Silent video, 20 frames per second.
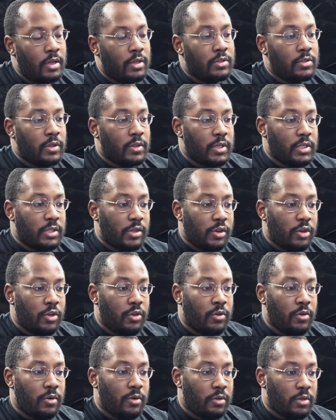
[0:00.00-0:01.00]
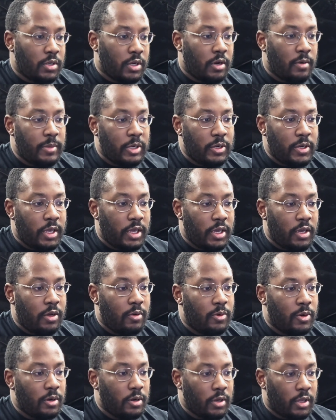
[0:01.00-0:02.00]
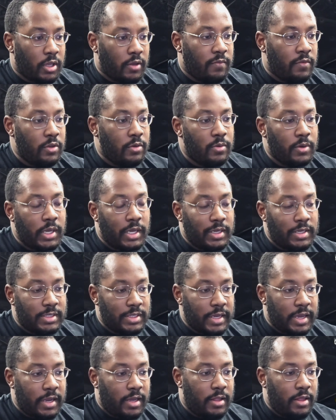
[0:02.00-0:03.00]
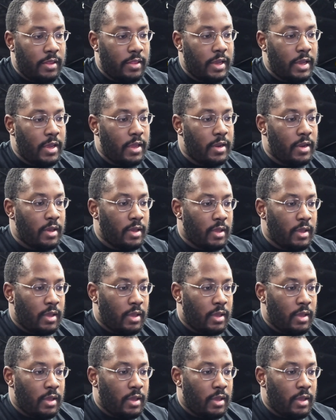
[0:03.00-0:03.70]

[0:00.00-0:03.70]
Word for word: So this new turbo kit will give you exactly that.